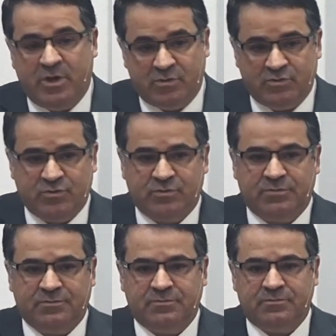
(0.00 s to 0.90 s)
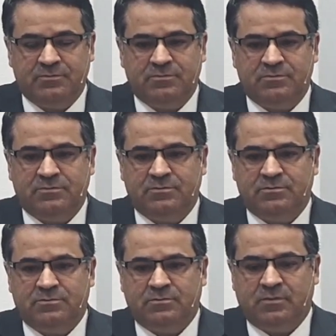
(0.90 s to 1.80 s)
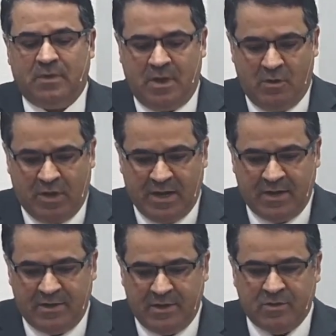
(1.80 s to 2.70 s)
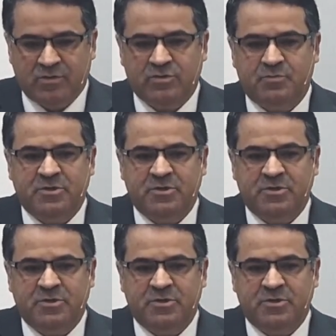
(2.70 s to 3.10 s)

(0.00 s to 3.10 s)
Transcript: And to give worth is to live for this,